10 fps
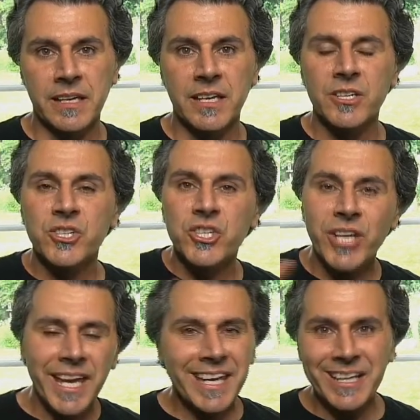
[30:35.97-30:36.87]

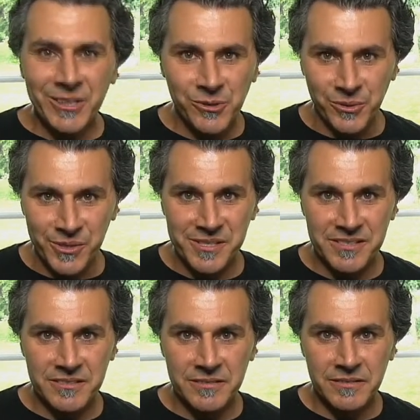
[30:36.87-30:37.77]
Shake it
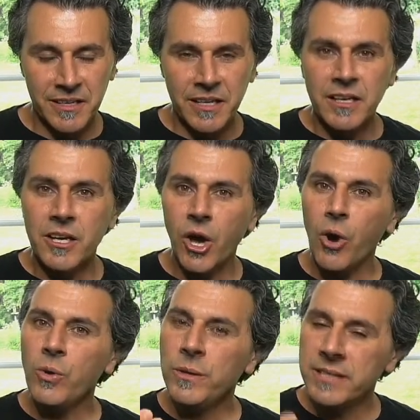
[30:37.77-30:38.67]
loose.
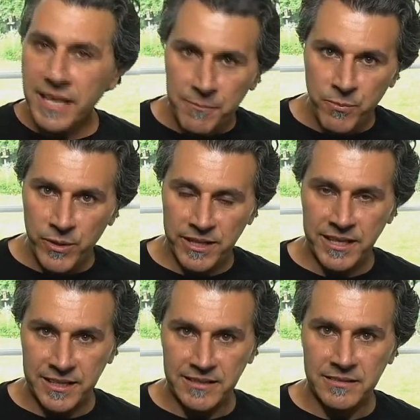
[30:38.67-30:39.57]
Go deep
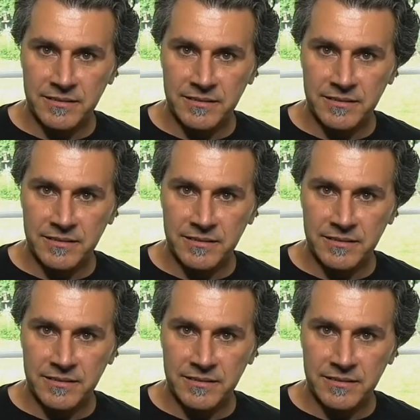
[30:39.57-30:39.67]
within